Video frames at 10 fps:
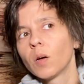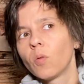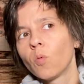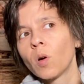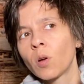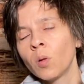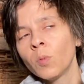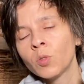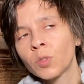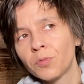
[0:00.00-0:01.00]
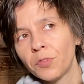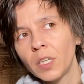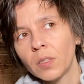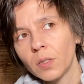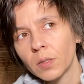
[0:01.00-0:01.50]
what almost
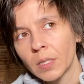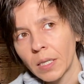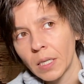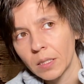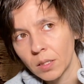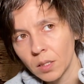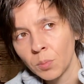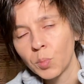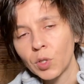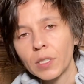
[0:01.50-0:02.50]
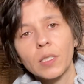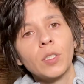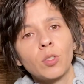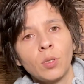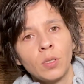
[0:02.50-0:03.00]
feels like at some point it
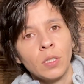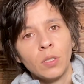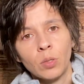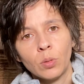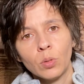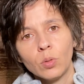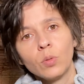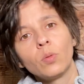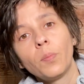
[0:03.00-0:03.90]
turned into